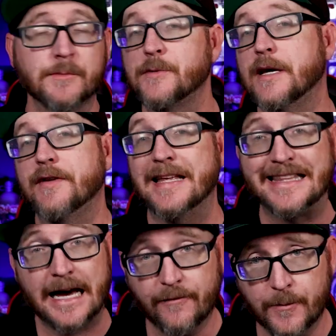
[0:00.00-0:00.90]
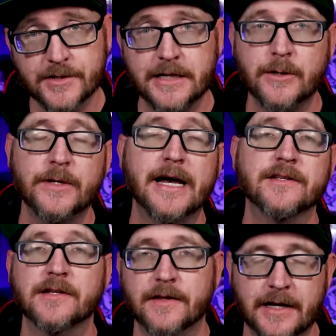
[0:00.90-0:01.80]
Sometimes you have to get that from the CQ
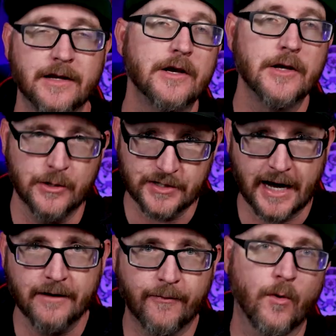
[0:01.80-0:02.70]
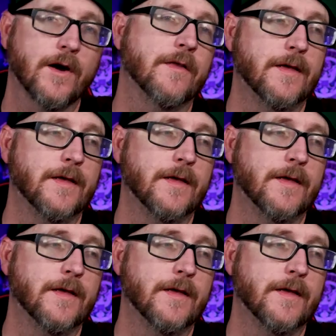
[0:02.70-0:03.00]
desk and then you sign for it.